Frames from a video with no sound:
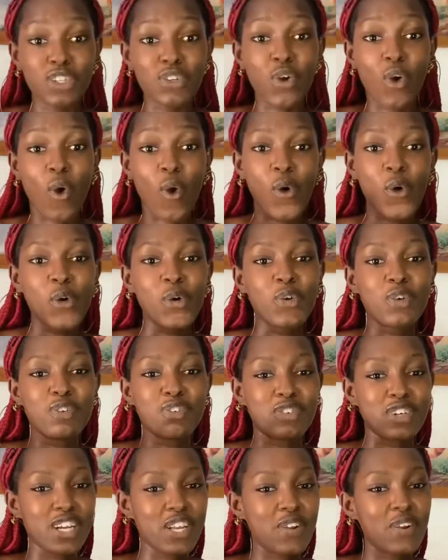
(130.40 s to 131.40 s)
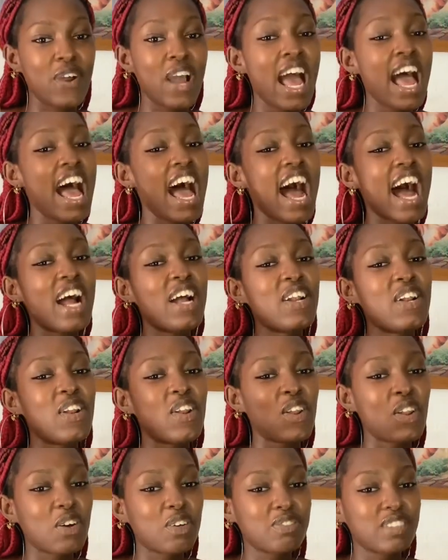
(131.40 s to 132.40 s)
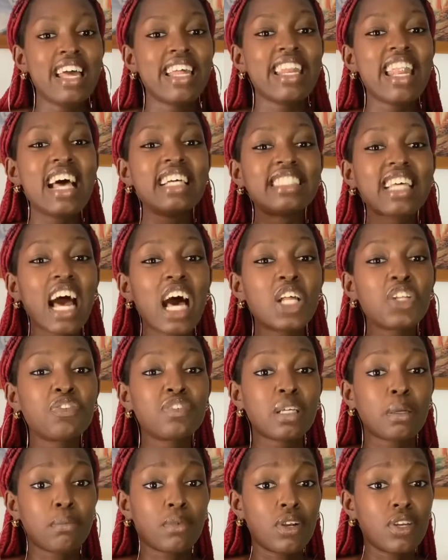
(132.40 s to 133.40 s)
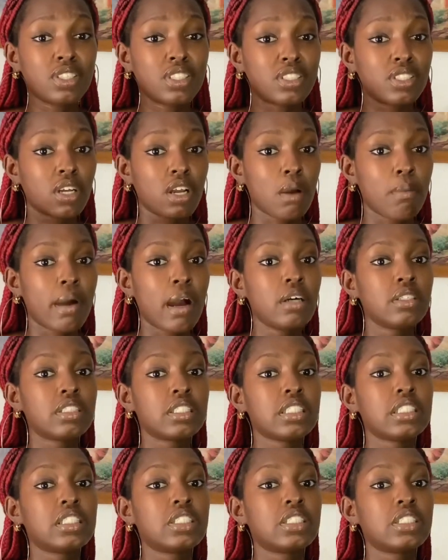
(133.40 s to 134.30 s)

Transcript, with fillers: all over you i love that next outfit i'm going to talk about is